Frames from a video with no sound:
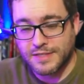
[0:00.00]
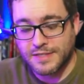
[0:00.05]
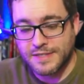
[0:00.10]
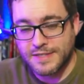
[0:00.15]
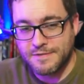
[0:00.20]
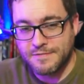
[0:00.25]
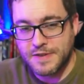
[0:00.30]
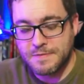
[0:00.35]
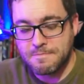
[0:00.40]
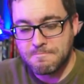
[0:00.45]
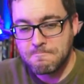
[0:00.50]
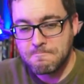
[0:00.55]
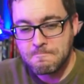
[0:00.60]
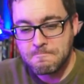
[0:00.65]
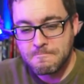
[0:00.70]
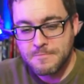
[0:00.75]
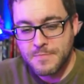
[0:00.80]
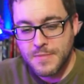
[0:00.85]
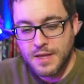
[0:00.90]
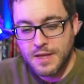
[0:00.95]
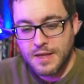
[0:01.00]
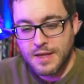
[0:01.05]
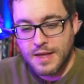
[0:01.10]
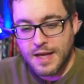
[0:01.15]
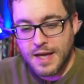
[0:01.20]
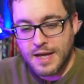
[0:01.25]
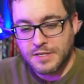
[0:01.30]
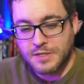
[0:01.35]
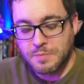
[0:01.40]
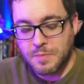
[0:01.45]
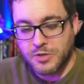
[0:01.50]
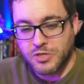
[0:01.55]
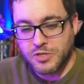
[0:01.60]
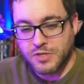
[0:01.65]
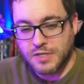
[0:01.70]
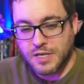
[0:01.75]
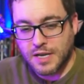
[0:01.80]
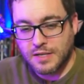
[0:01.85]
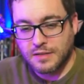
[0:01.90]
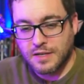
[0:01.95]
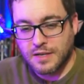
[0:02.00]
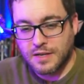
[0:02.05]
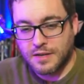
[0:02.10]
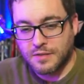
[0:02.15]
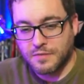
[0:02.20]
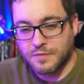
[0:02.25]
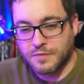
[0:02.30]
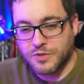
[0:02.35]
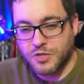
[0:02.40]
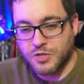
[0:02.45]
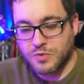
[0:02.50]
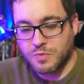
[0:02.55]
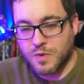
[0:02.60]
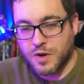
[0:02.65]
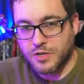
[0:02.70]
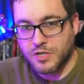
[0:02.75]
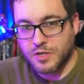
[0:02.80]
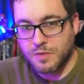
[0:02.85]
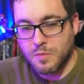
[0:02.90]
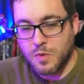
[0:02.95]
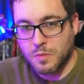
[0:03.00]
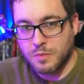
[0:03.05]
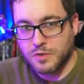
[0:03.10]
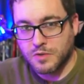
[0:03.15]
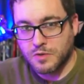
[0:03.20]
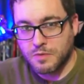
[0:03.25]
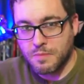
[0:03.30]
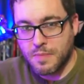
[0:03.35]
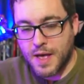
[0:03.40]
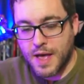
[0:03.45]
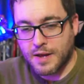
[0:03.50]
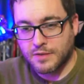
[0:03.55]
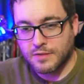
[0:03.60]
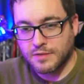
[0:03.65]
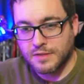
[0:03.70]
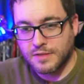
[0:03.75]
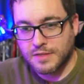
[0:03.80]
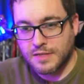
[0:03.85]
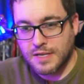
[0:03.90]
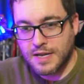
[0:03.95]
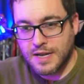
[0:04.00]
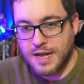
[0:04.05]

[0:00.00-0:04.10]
And even as much as I love just watching mobile suit battles,